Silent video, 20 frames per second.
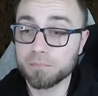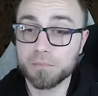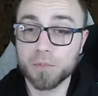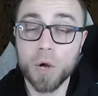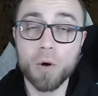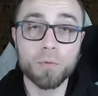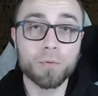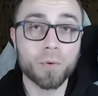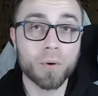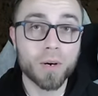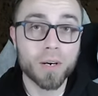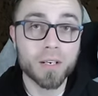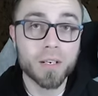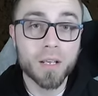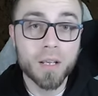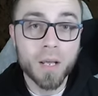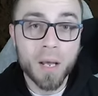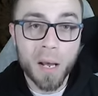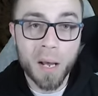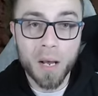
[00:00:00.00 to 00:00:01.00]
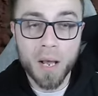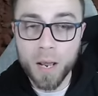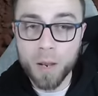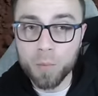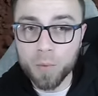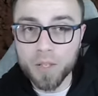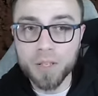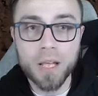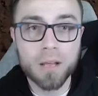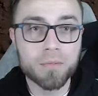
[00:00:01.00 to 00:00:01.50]
Go for it. Uh, I
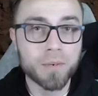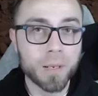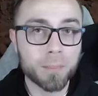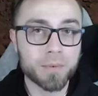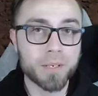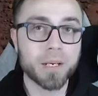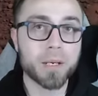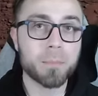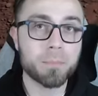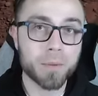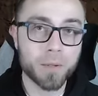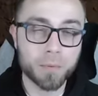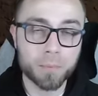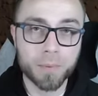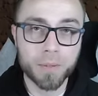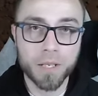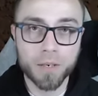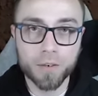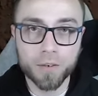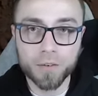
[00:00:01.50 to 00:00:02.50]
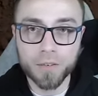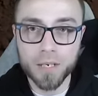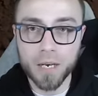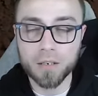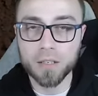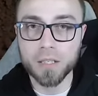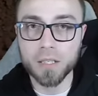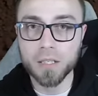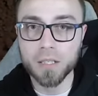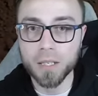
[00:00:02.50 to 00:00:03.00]
will have an updated build planner
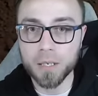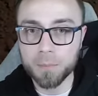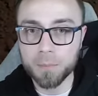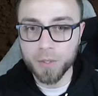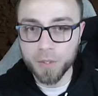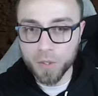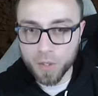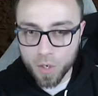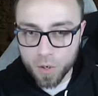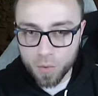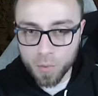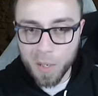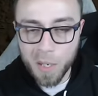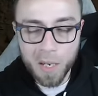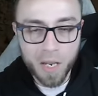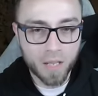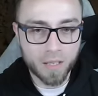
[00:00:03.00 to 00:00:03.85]
down in the below.